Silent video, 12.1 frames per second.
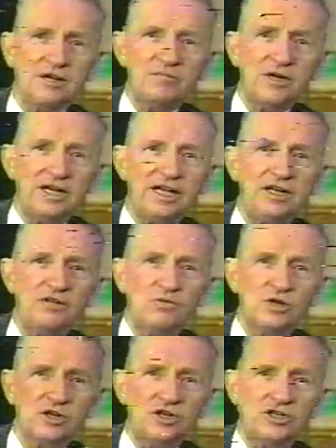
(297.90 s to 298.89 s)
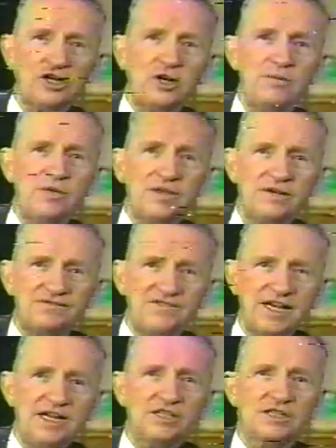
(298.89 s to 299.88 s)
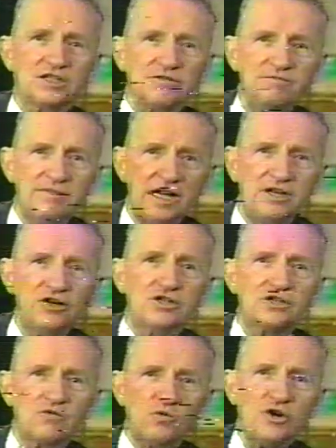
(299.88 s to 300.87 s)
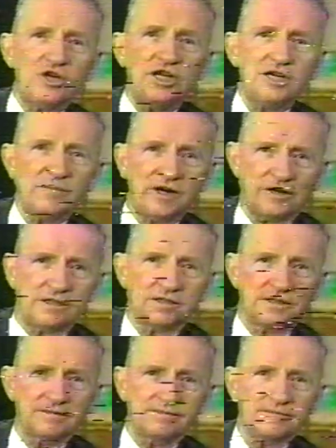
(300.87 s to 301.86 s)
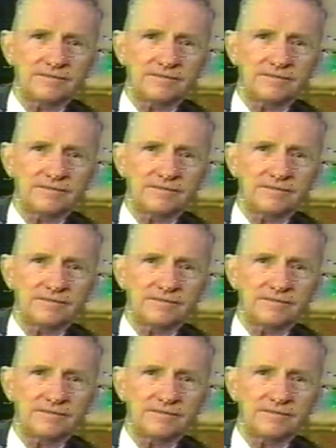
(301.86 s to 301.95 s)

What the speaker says: but it will determine the fates of millions of working Americans.